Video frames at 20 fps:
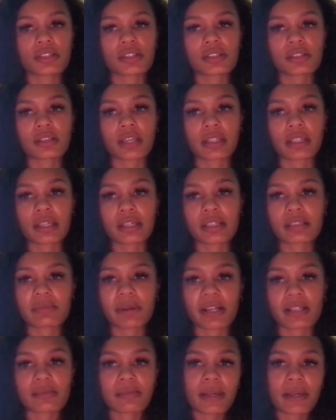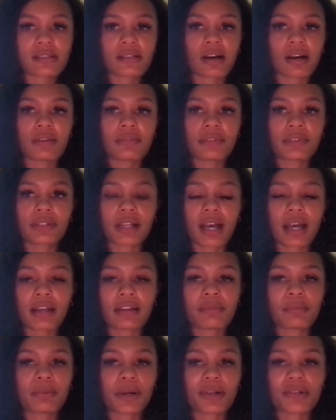just to like express myself and
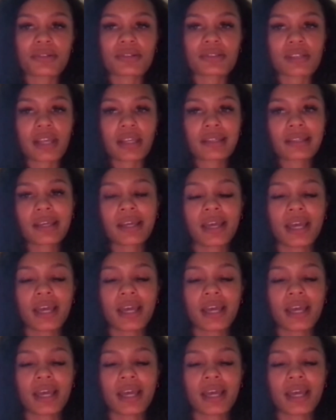kind of post like